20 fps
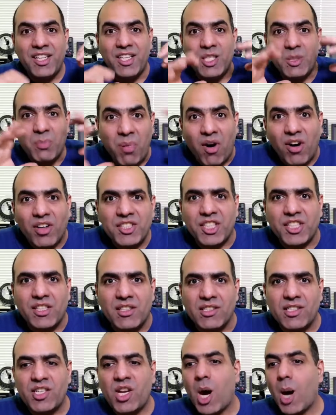These
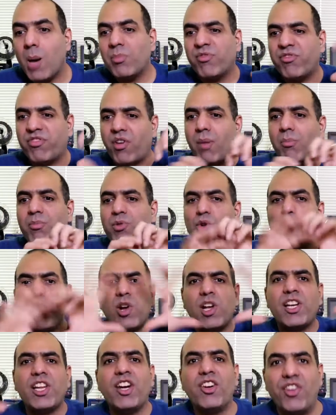particles come from
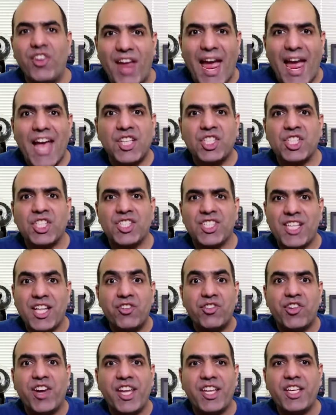nuclear reactions
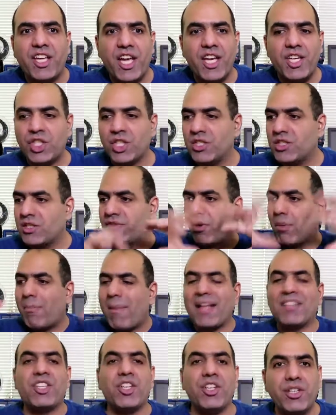and radiations
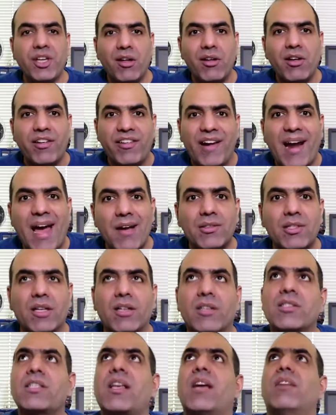from material
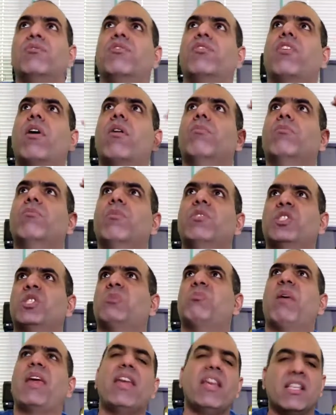around us and from
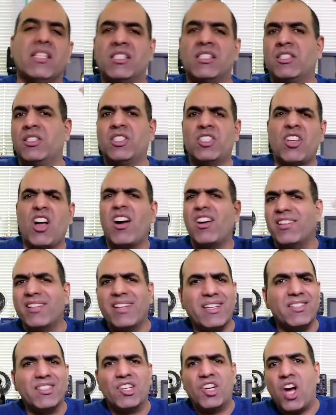space,
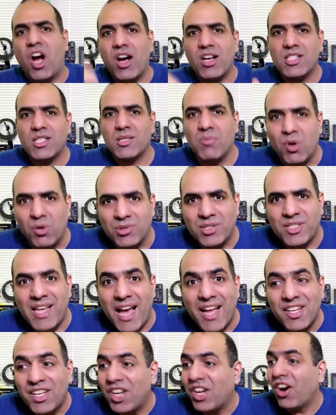sun, and cosmos,
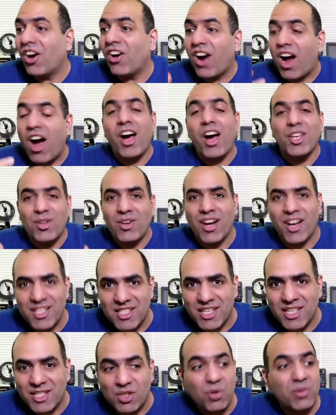and they are
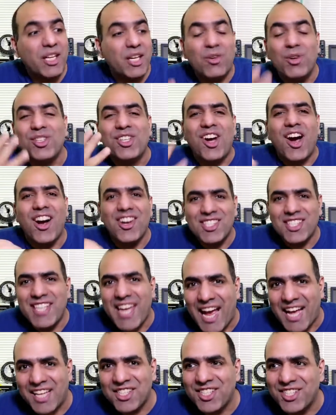ionizing, so they could cause
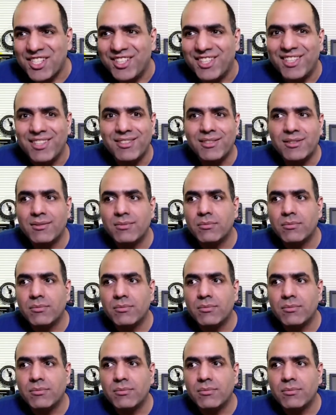cancer.